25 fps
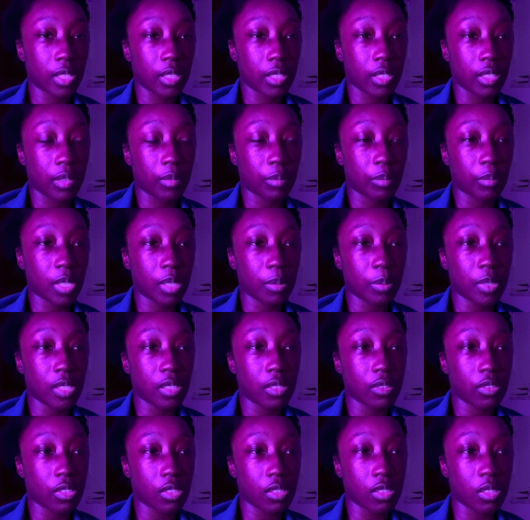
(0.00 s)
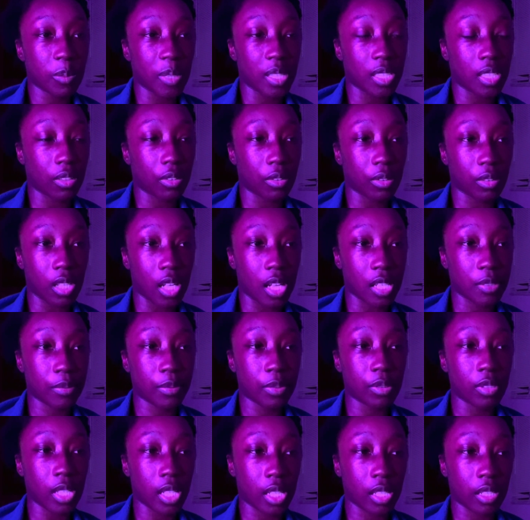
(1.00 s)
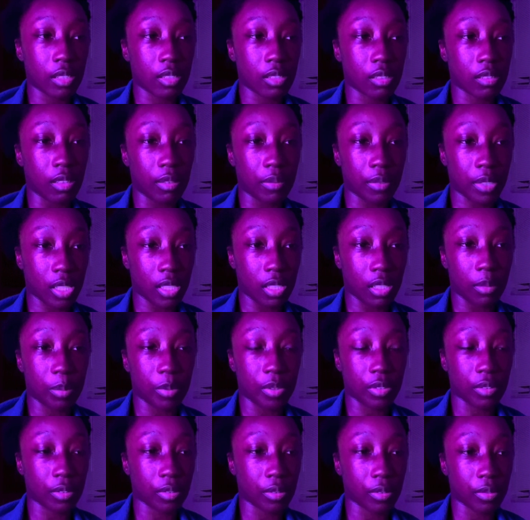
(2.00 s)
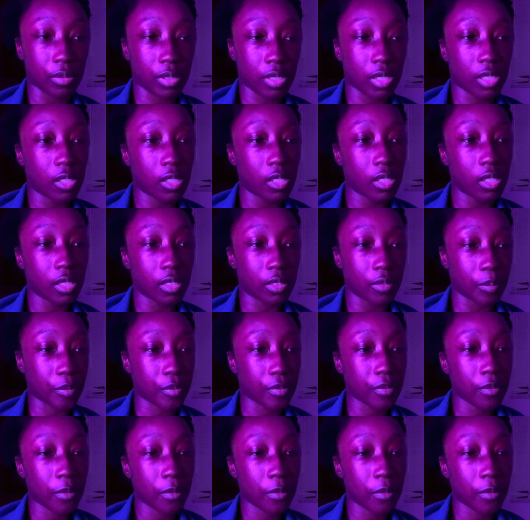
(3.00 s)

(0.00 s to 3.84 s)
Maybe she's spending her last few days living it up in her city and